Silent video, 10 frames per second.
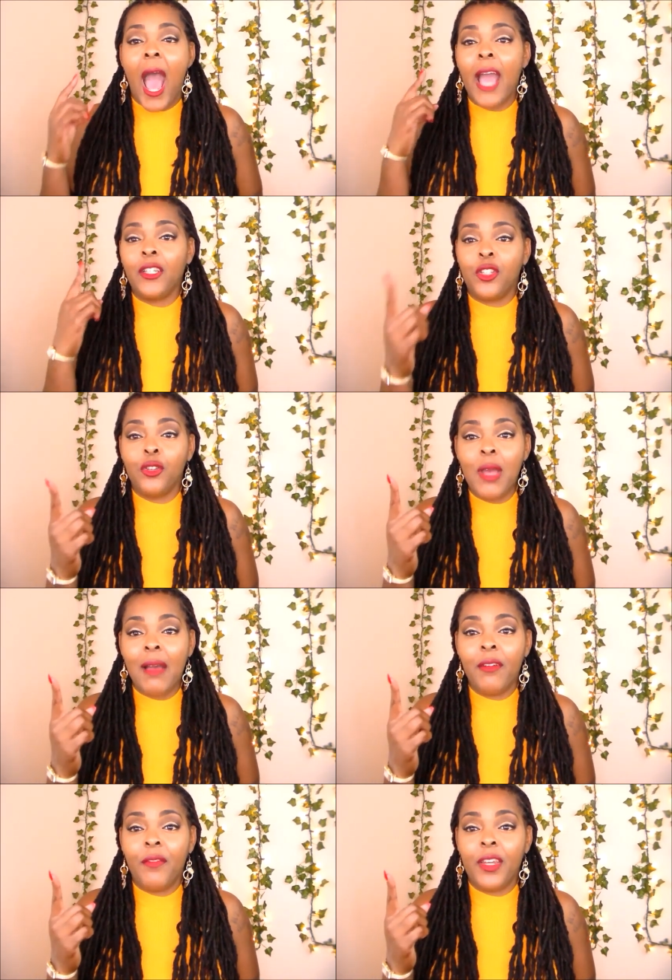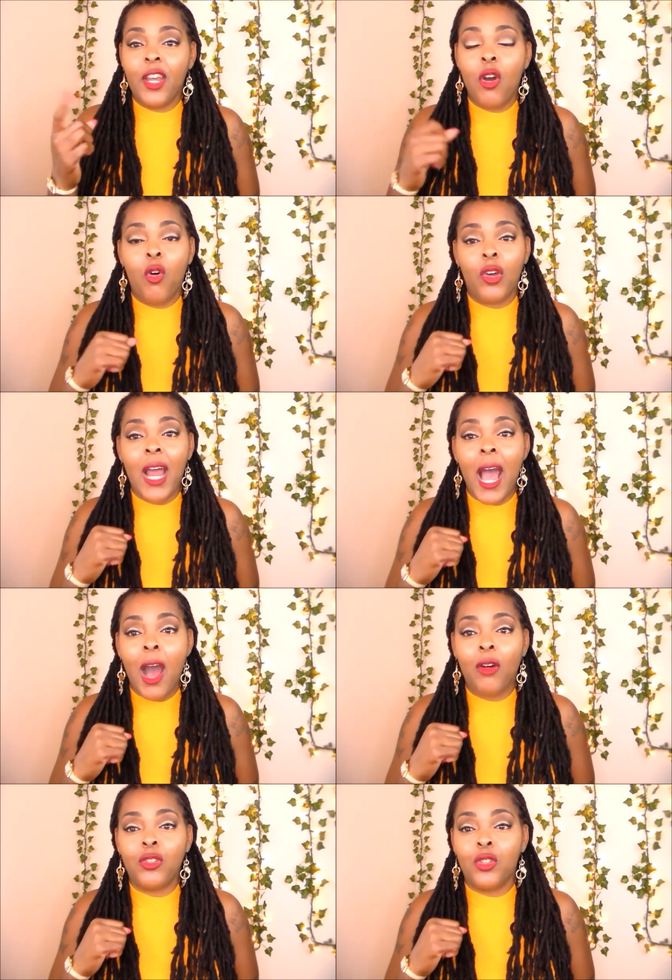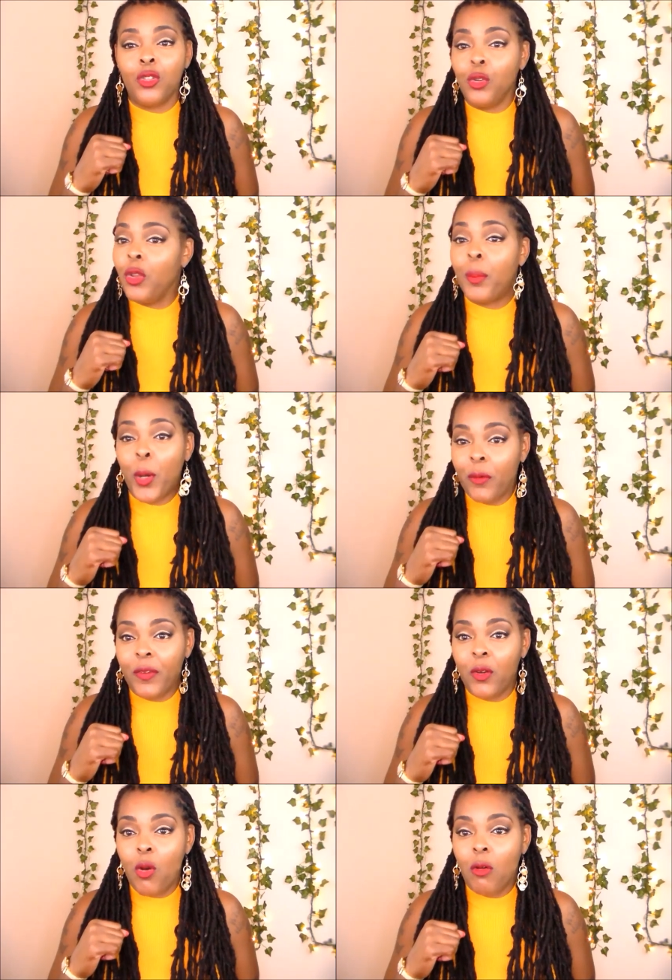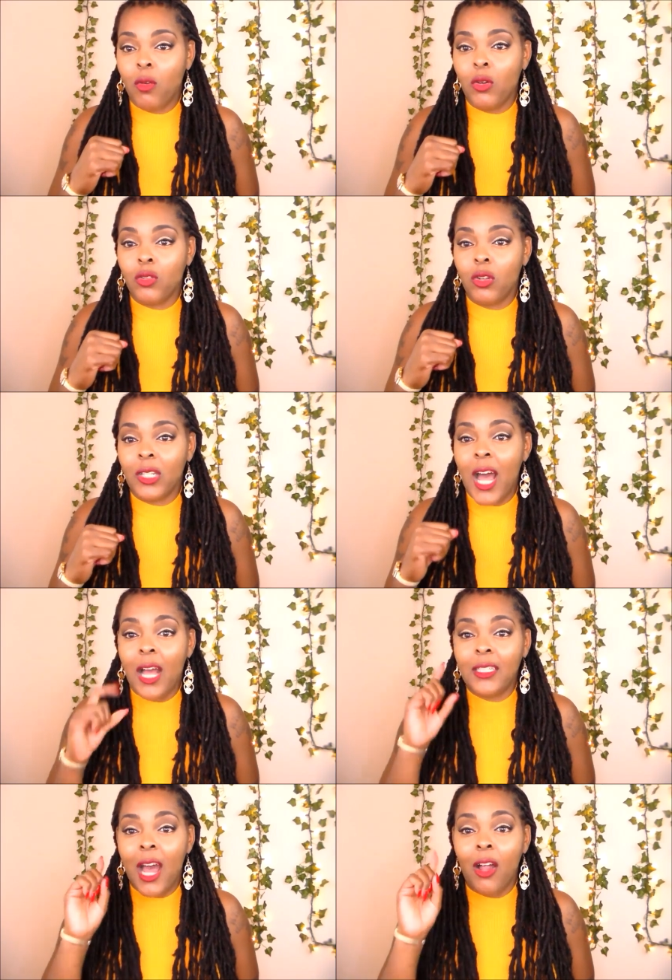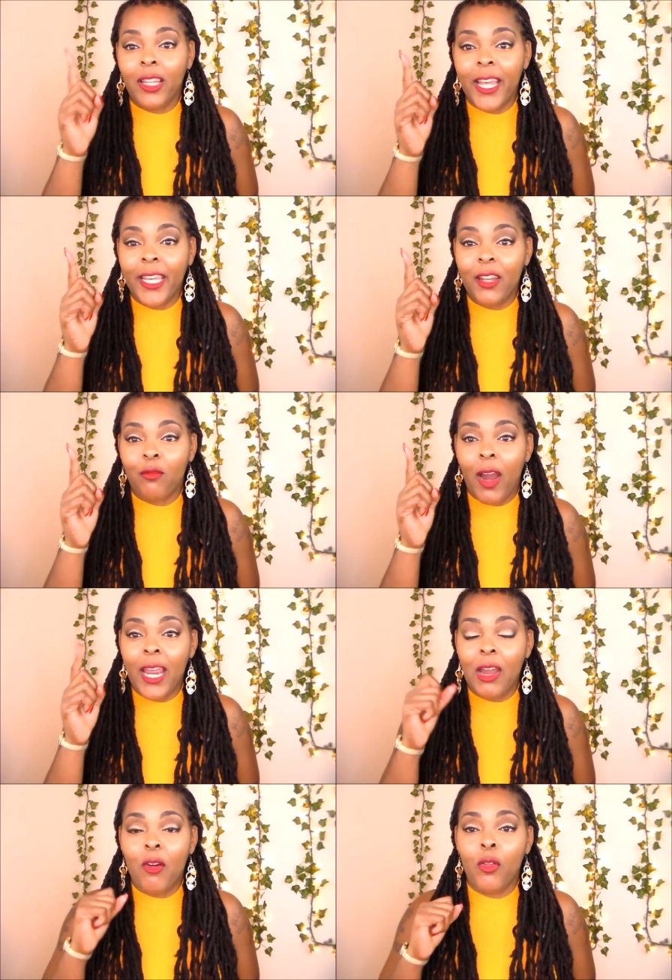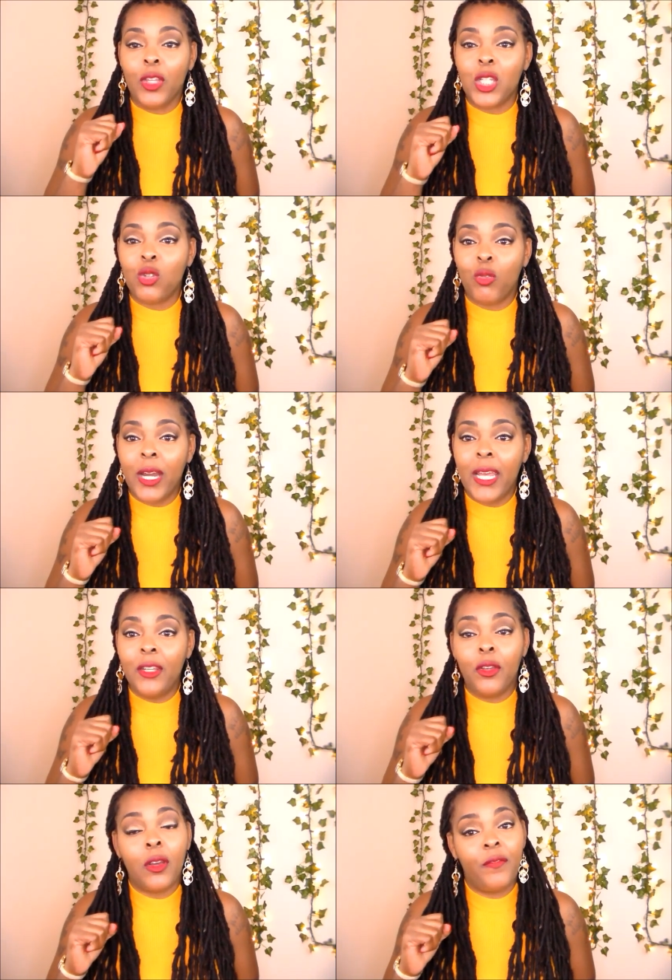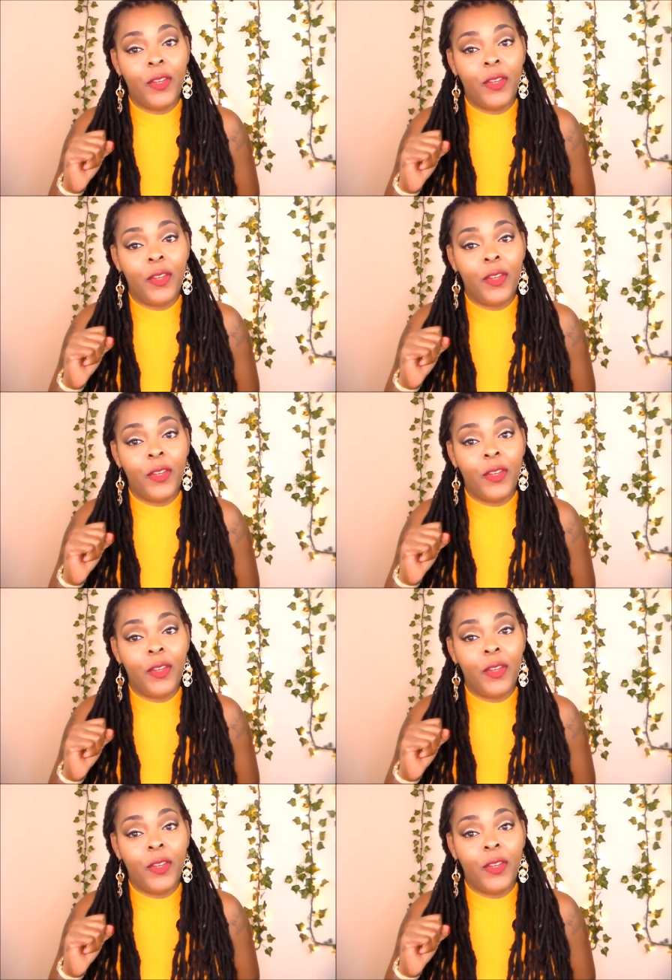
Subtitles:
I do have a video on how to do the perfect cornrows on locks. I'll link it right here on the screen.